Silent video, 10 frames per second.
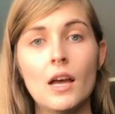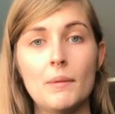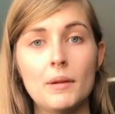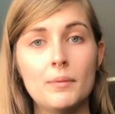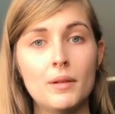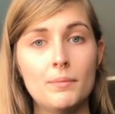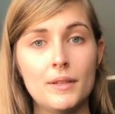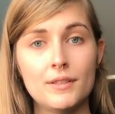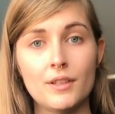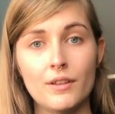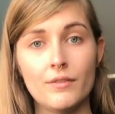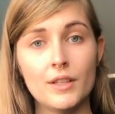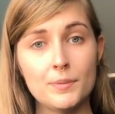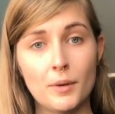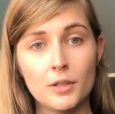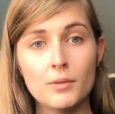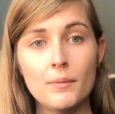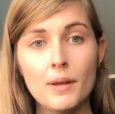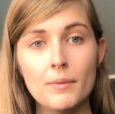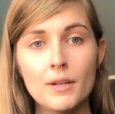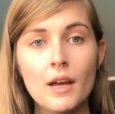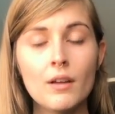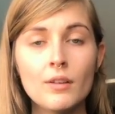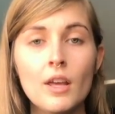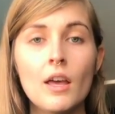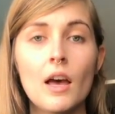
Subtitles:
I'm going to put a piece of this parchment paper down.